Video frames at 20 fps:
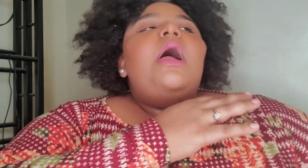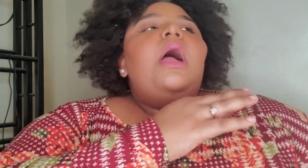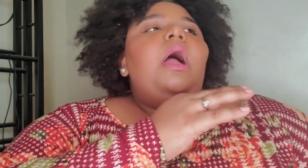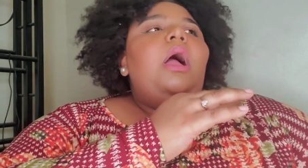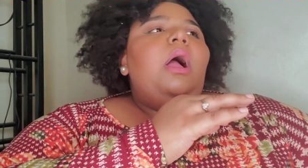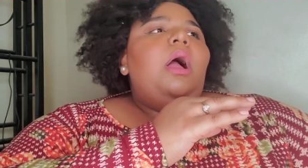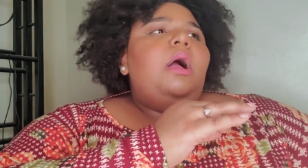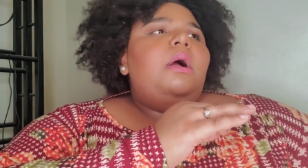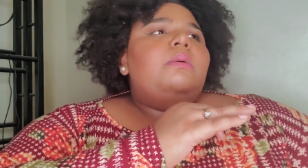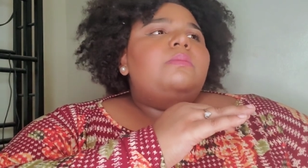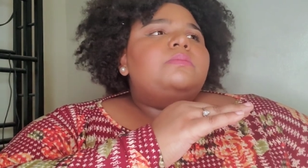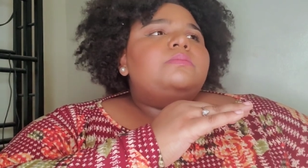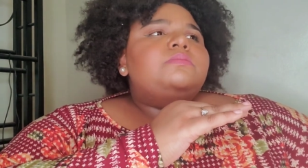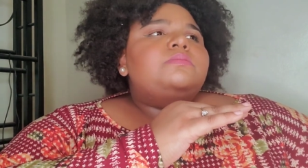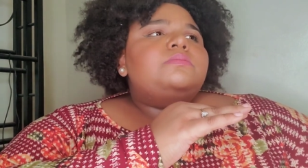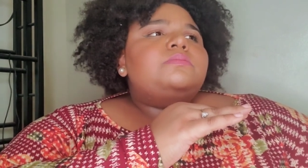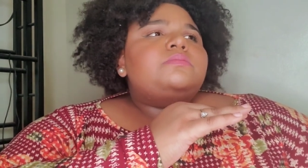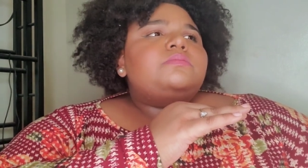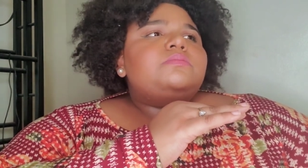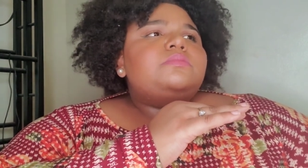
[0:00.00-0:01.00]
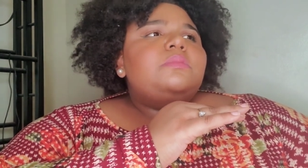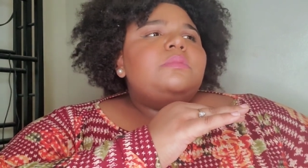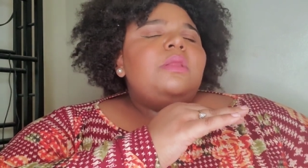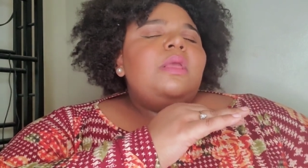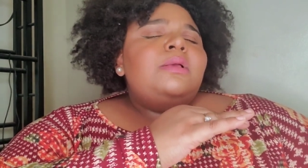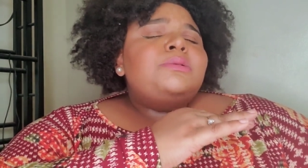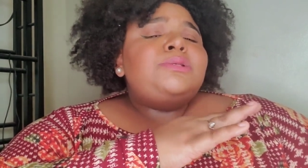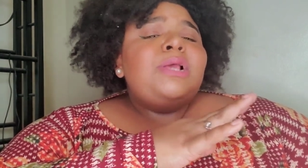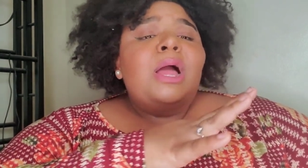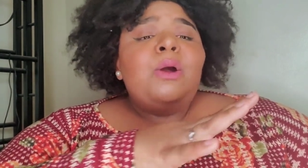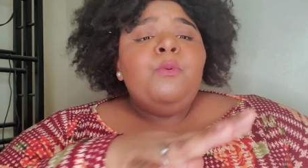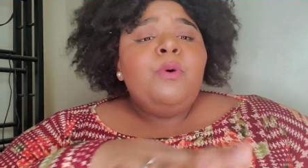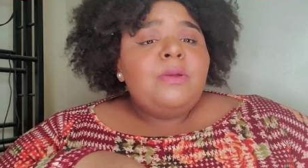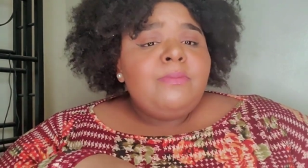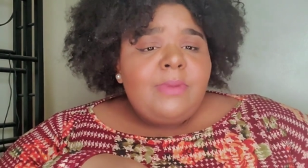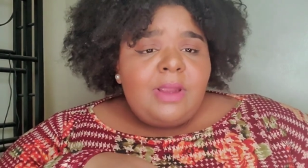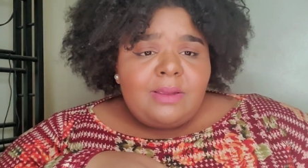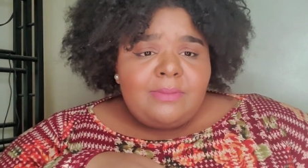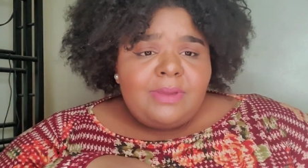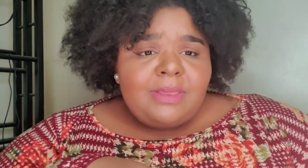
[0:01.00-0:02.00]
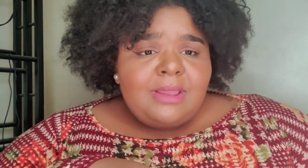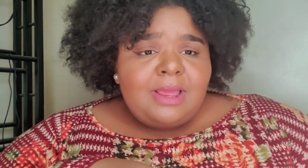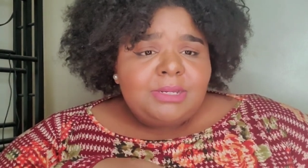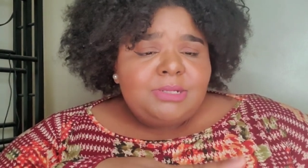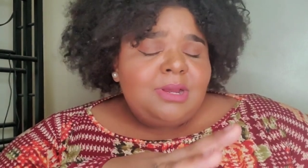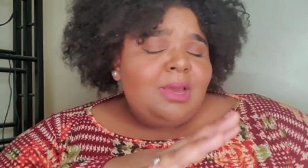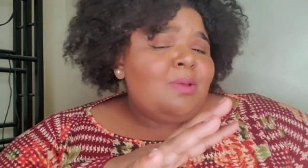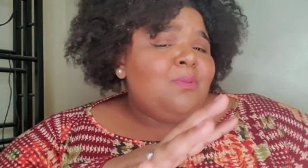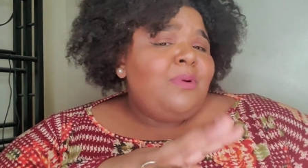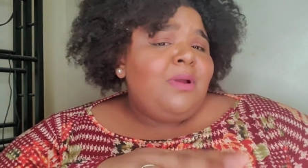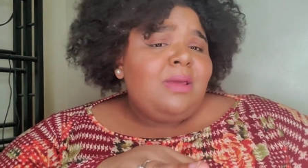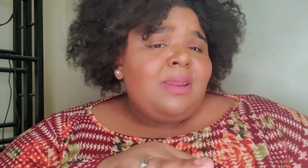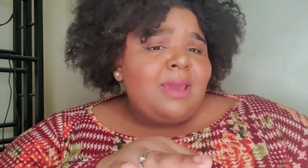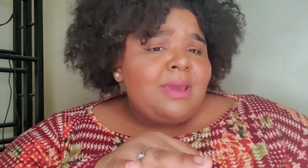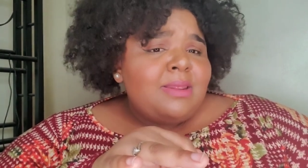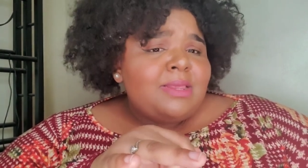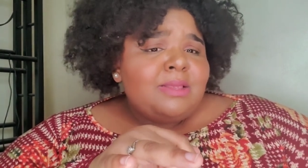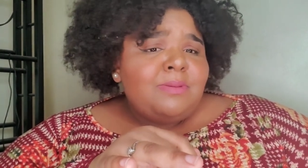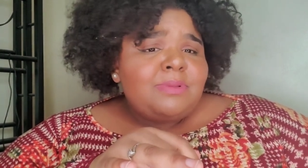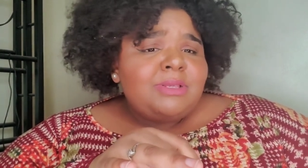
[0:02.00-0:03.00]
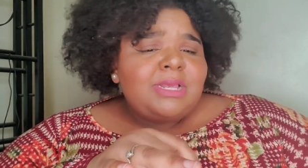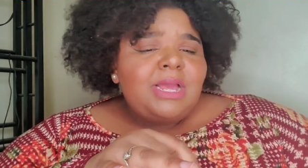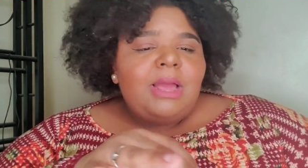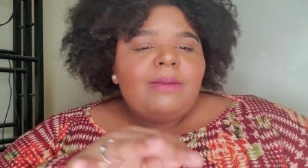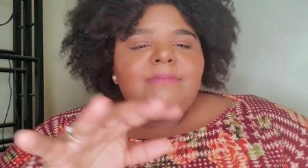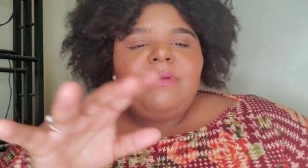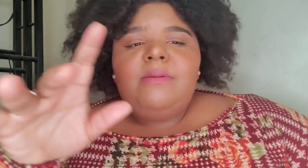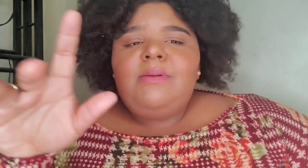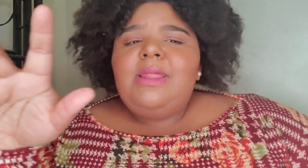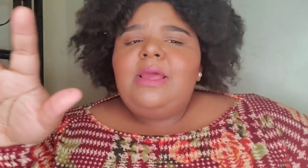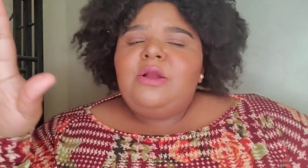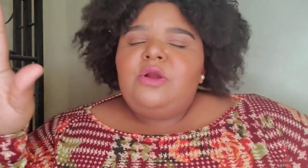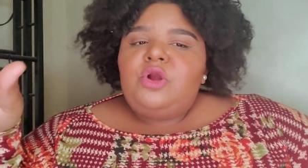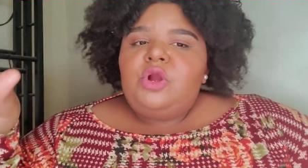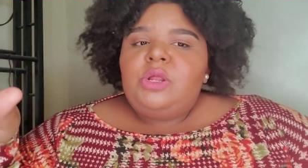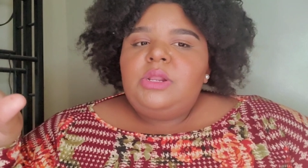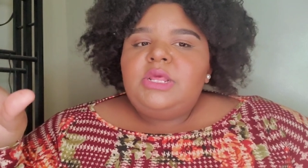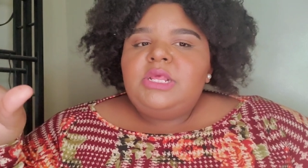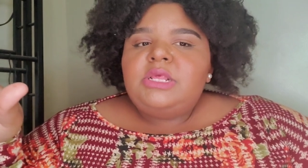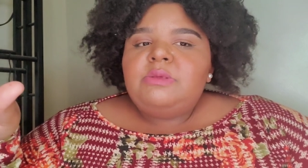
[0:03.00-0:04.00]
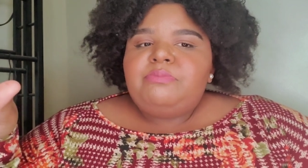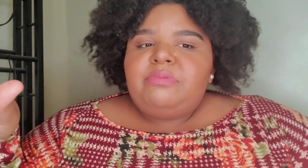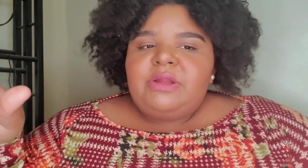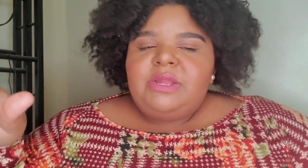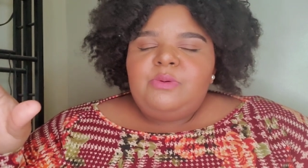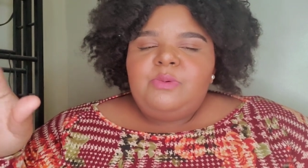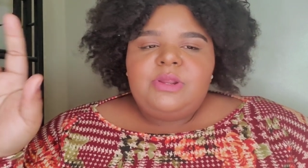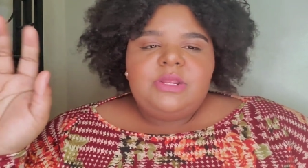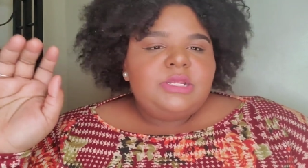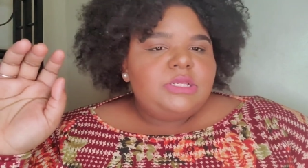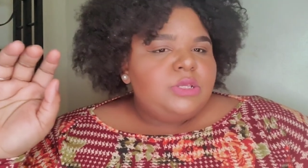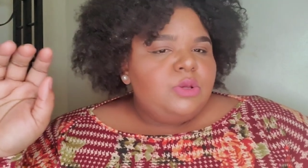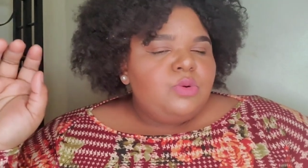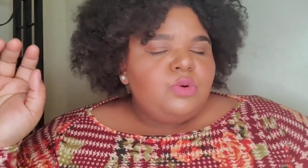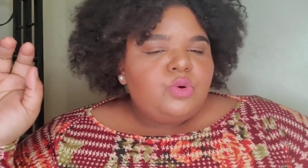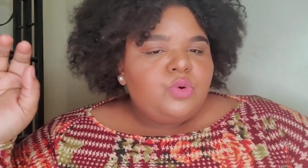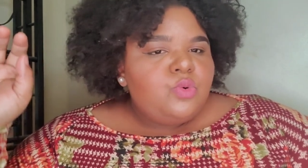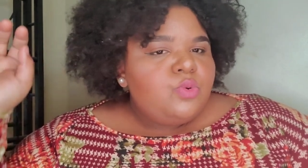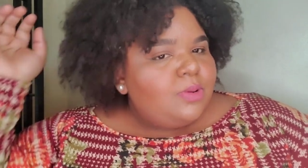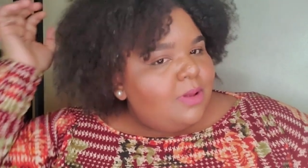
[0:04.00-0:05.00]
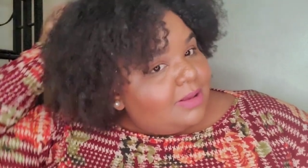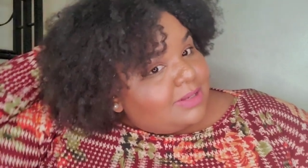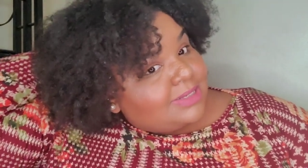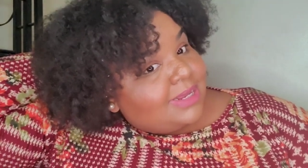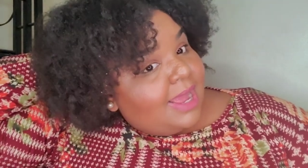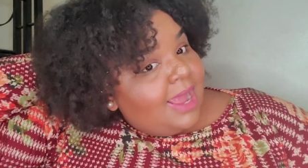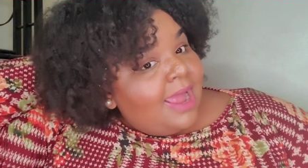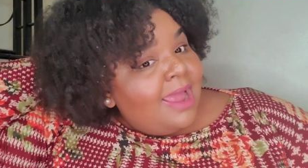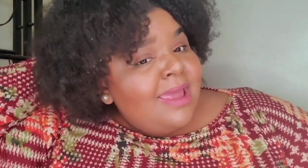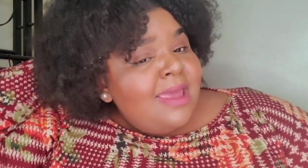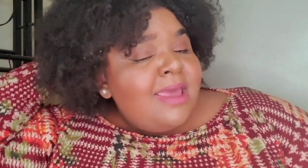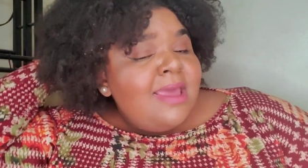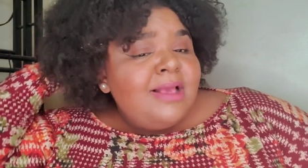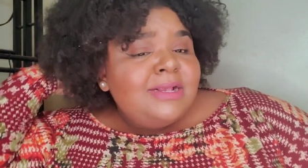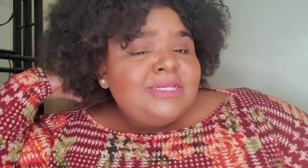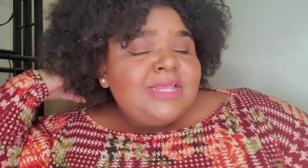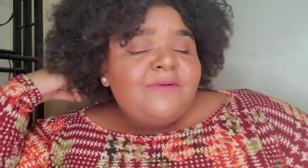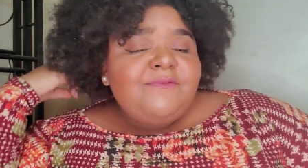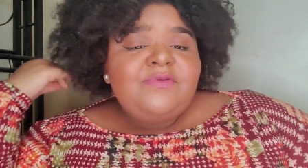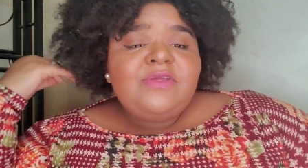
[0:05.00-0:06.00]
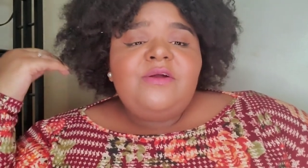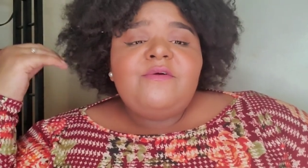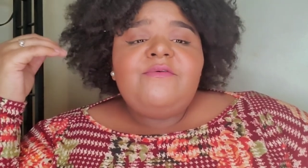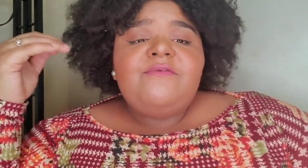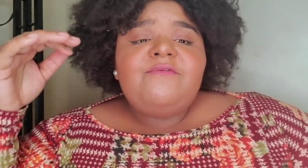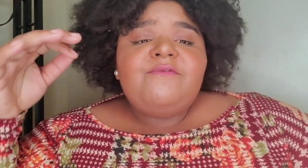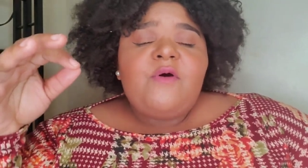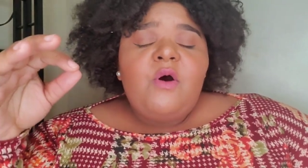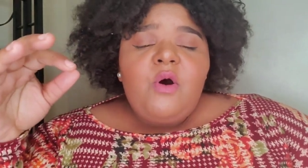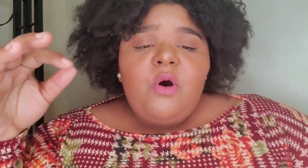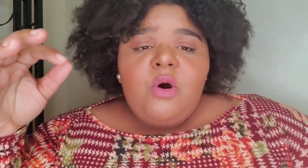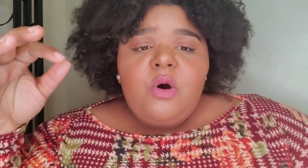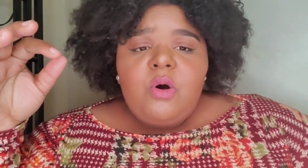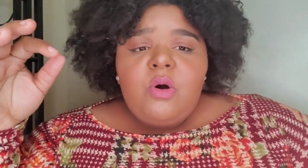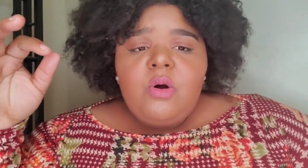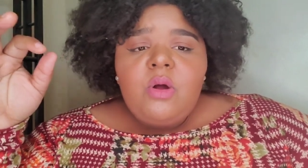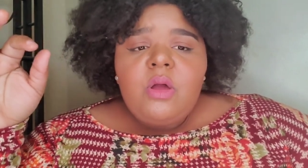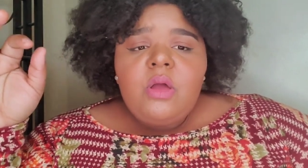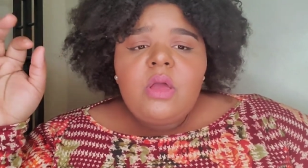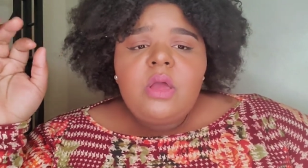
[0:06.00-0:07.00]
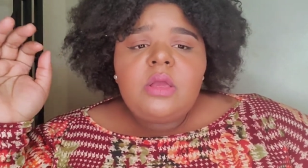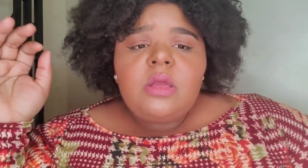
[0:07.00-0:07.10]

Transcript: Um, so I wouldn't recommend like trying to wear it like in the summertime, maybe like early spring when it's still cool outside. It's definitely a fall